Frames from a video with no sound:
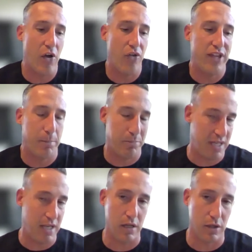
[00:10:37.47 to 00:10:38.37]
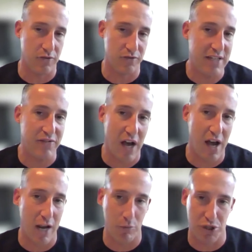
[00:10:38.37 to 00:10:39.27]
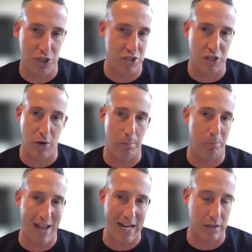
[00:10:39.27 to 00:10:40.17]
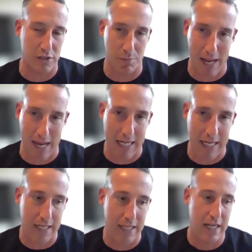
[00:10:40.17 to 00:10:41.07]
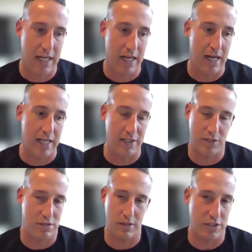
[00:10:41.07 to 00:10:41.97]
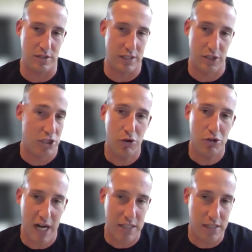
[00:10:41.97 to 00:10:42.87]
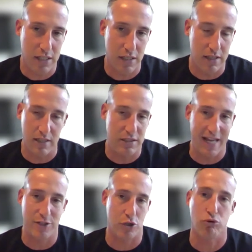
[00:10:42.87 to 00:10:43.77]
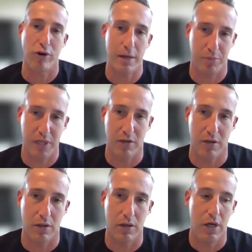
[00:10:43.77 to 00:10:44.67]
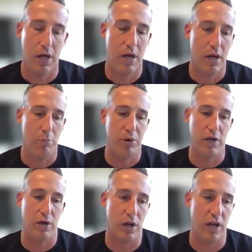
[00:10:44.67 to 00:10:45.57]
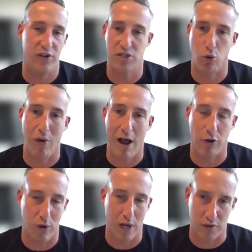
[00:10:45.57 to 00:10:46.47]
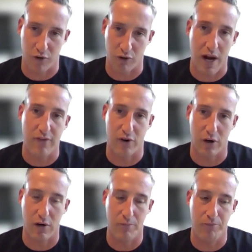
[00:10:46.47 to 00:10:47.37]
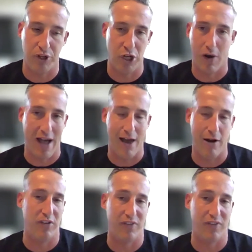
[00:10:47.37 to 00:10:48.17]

the appeal of DeFi, which is bankless banking, it's a huge idea. It has great appeal. But if it's the Wild West forever, I don't think